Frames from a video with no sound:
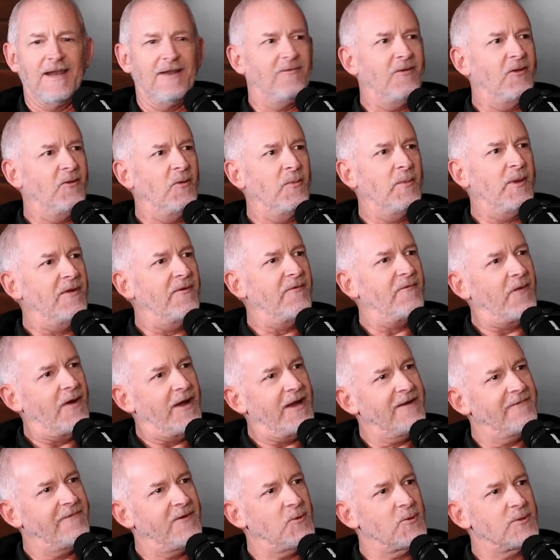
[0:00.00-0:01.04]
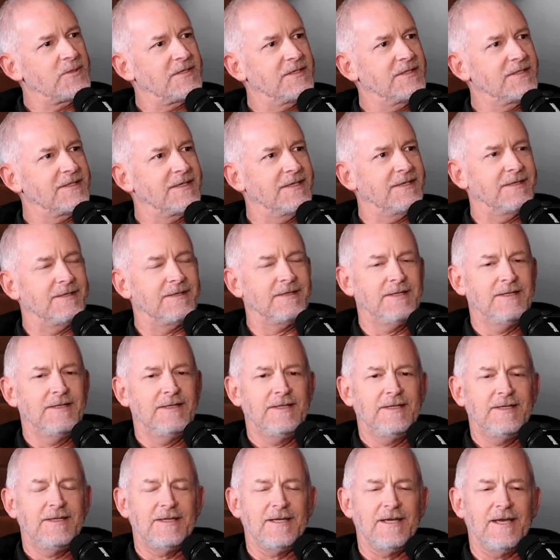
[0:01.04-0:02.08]
little bit afraid of horses, and
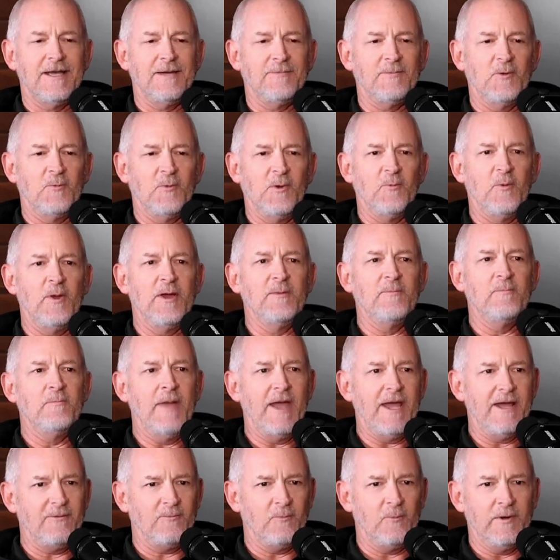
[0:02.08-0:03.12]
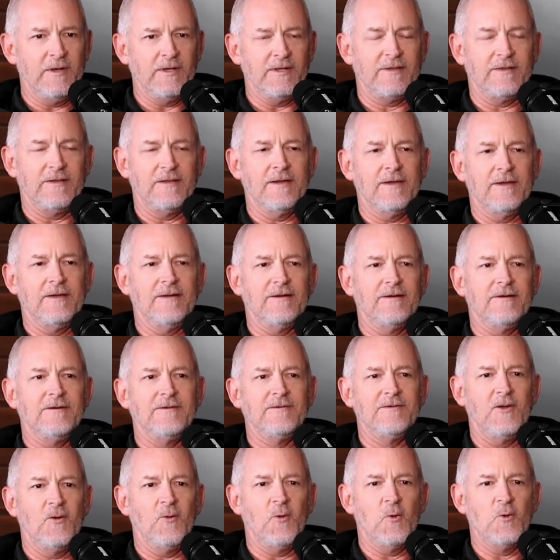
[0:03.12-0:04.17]
but we went and met with a
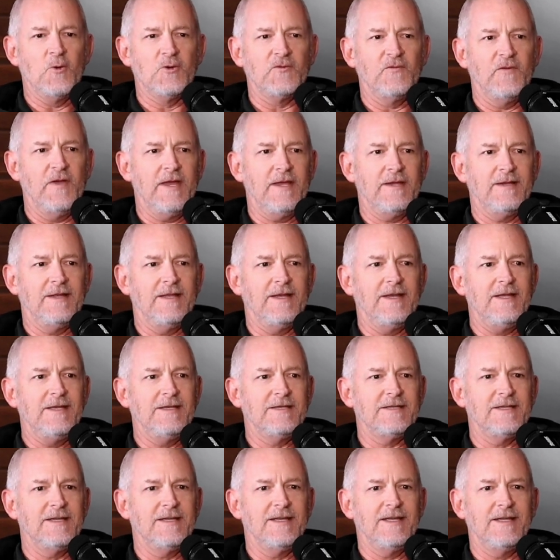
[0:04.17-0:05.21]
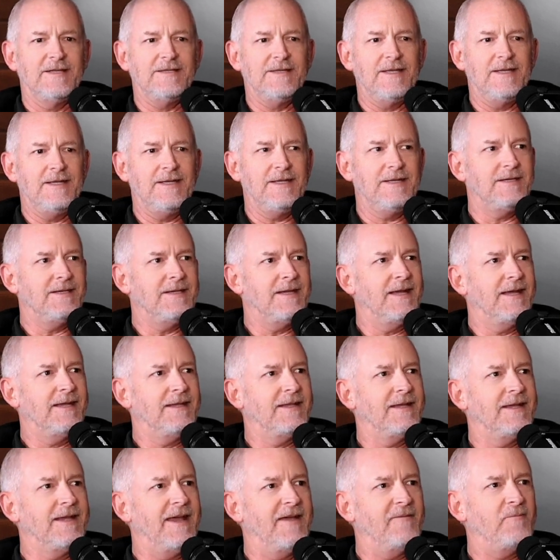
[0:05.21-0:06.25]
horse vet, and he said, indeed, yeah,
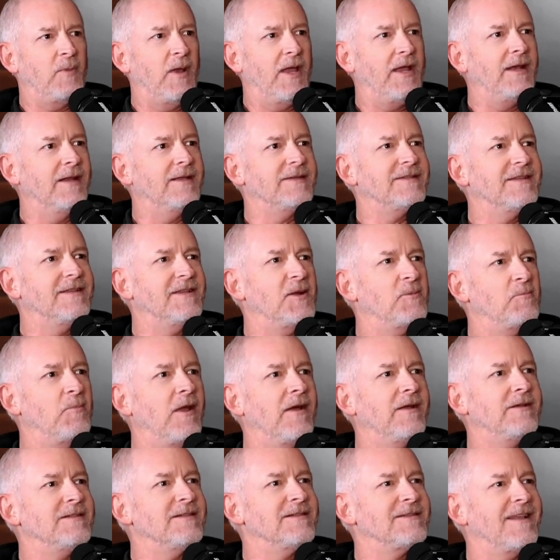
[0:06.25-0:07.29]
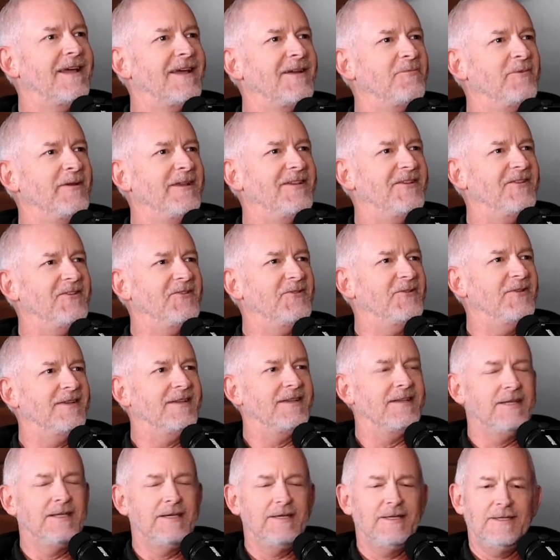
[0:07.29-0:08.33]
they have platelets in their blood just like we do, and
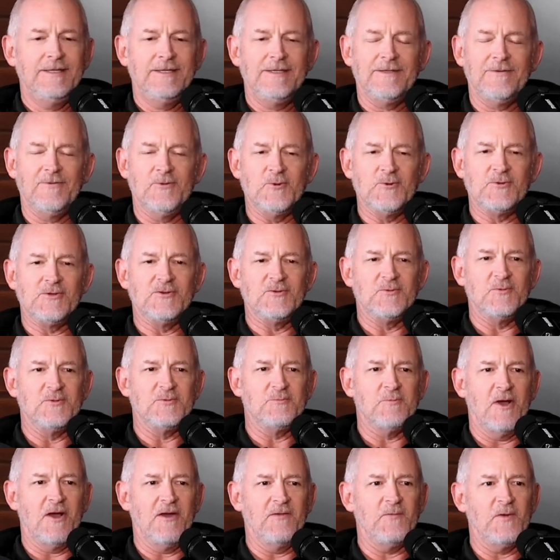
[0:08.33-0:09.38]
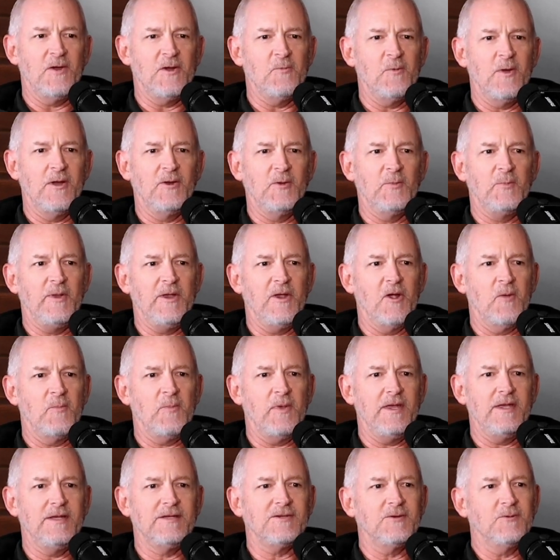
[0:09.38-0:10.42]
horses respond very well to
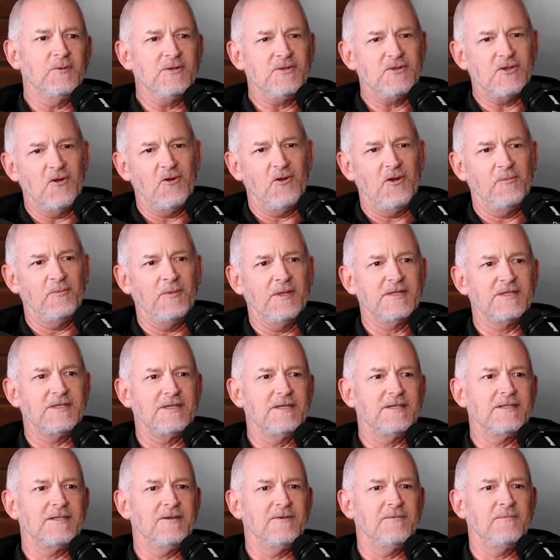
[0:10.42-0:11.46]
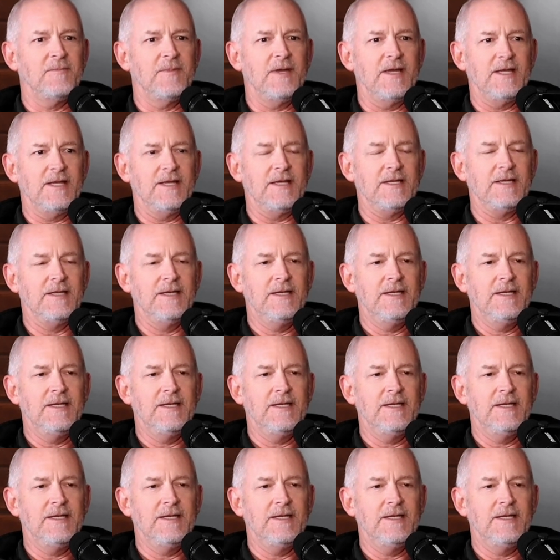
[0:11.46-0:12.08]
PRP. So we showed him this system, and